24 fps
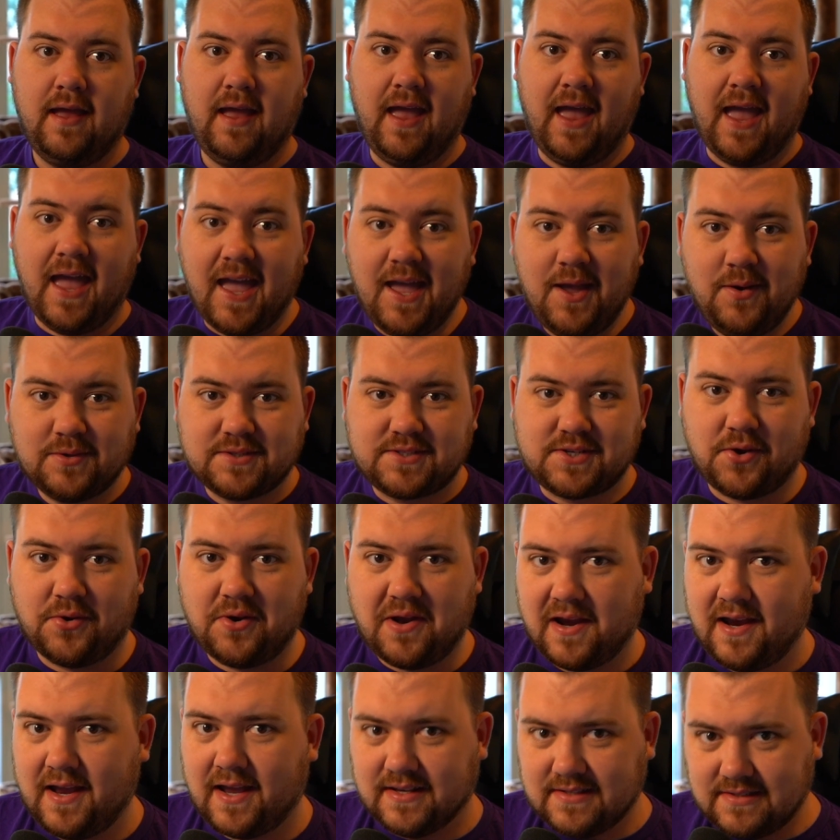Hey, what's going
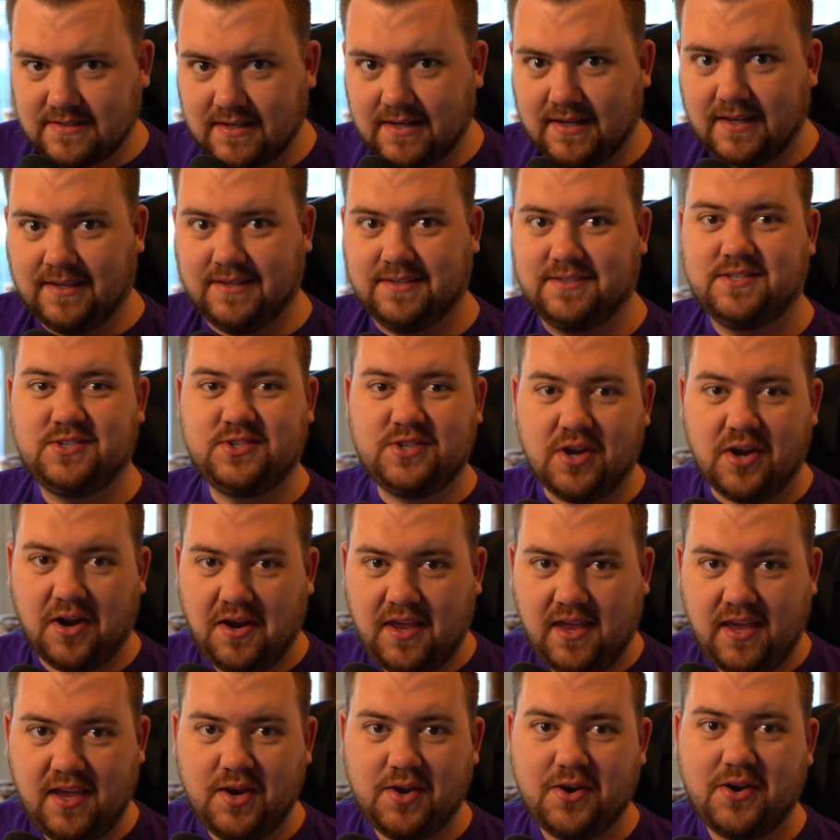on guys? It is Chuck
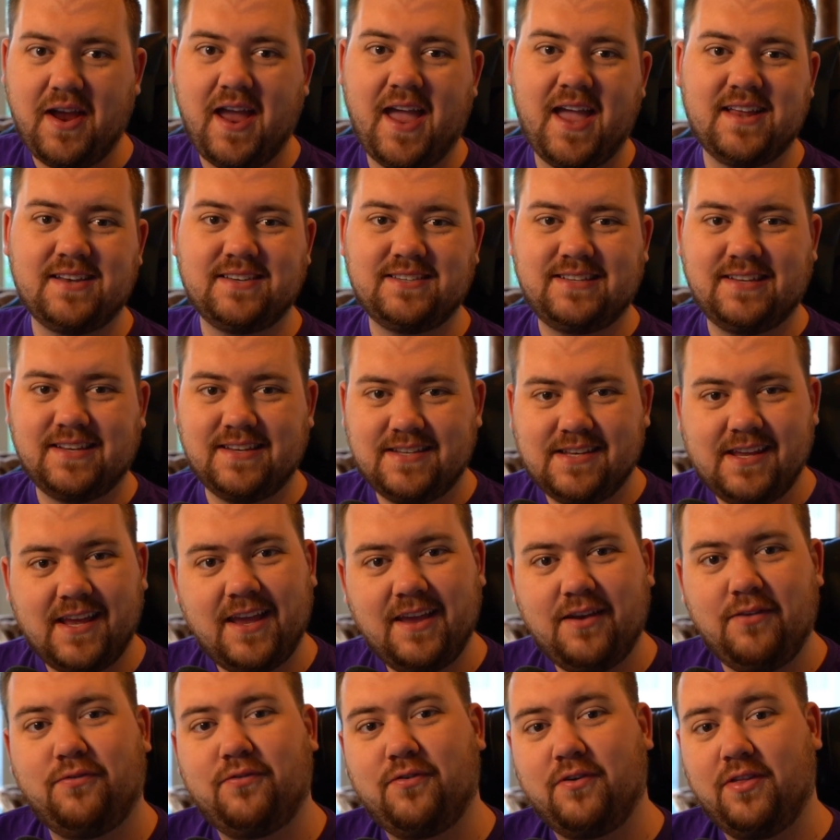here, and today
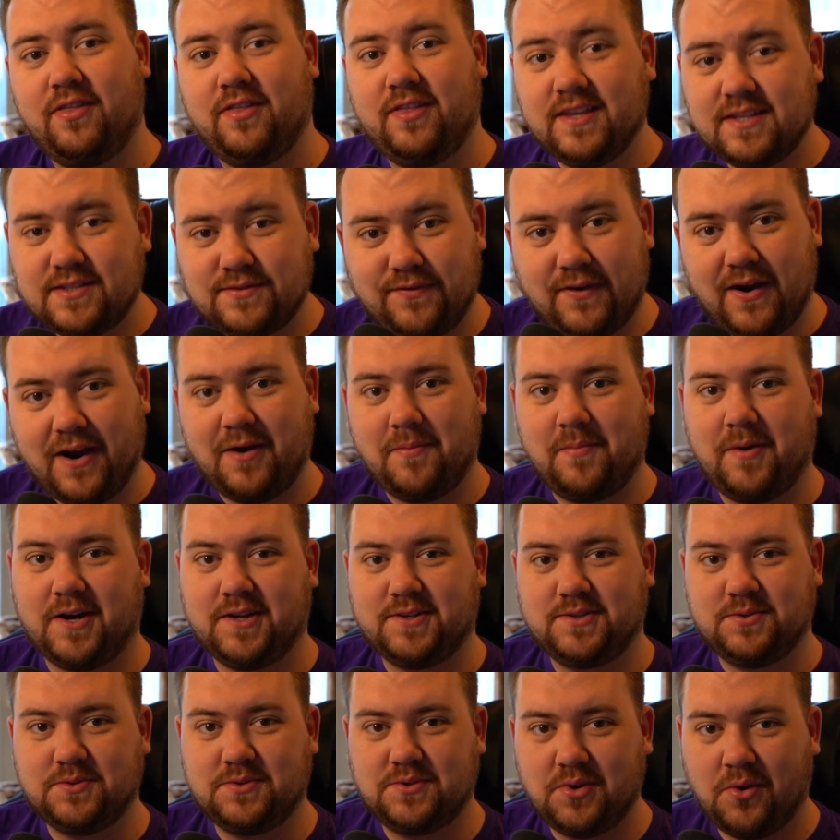for this Firebot
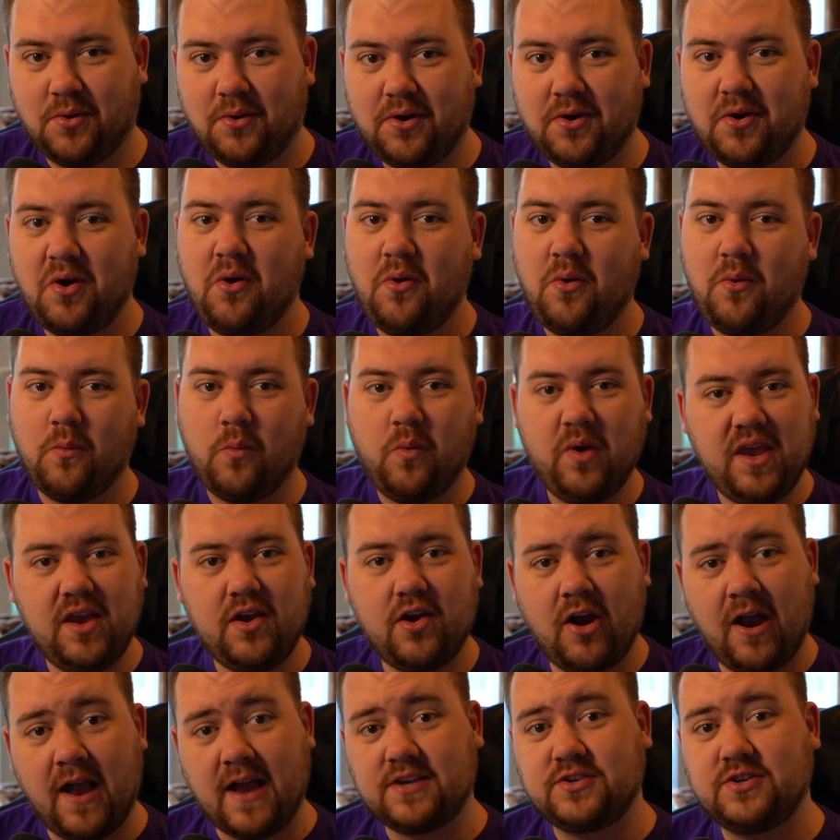tutorial, we are
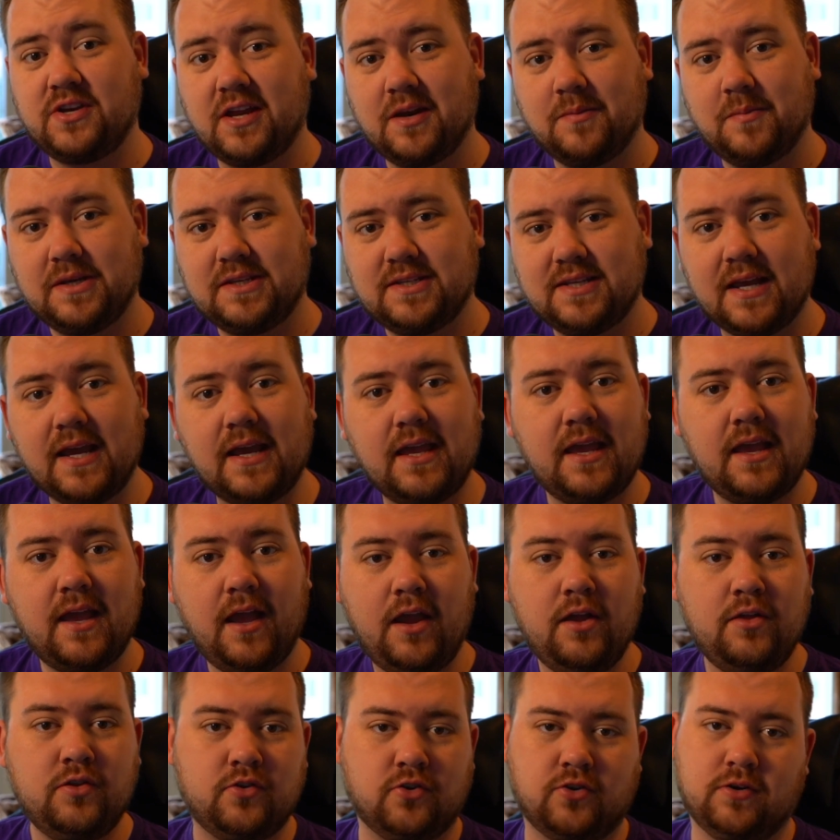actually going to be taking
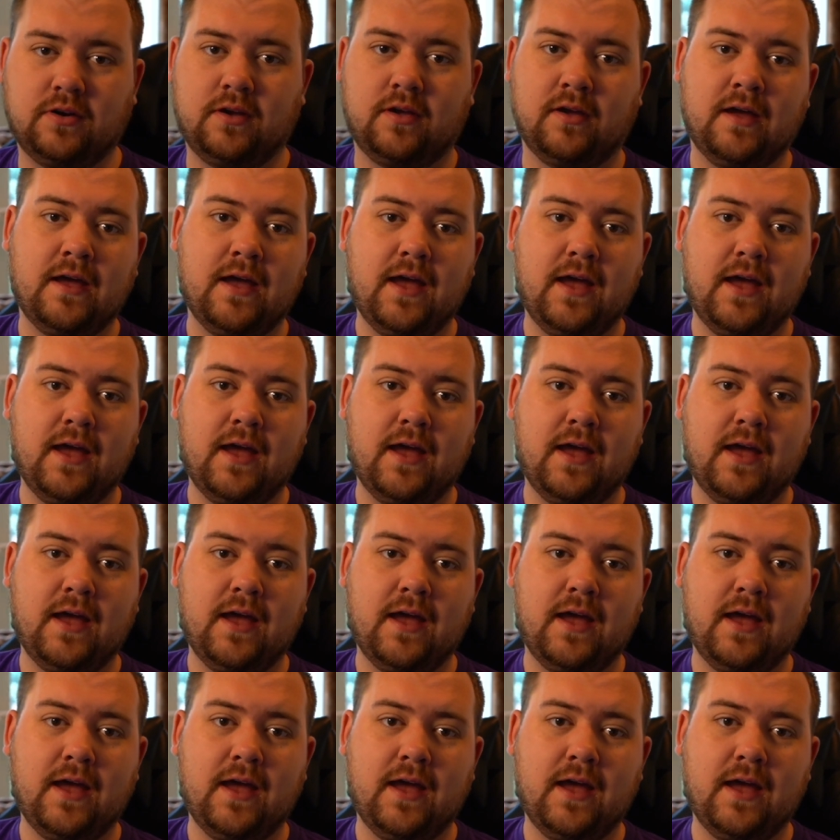a look